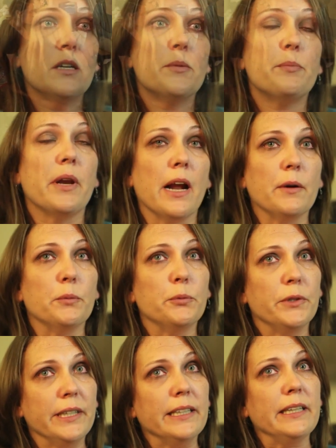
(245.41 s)
but I
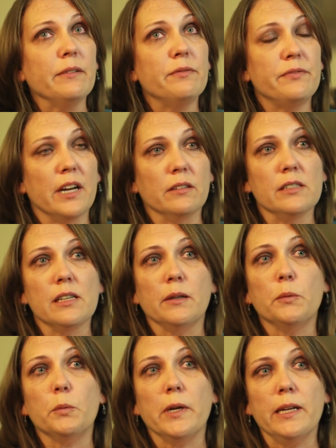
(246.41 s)
really felt
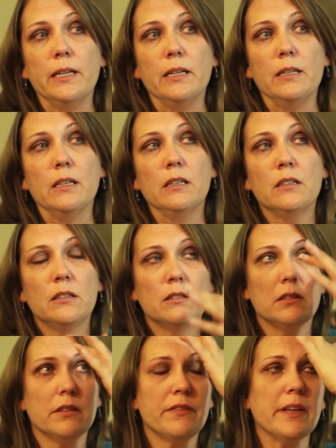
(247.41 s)
it when
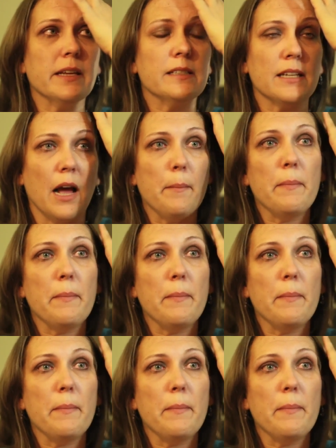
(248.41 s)
things got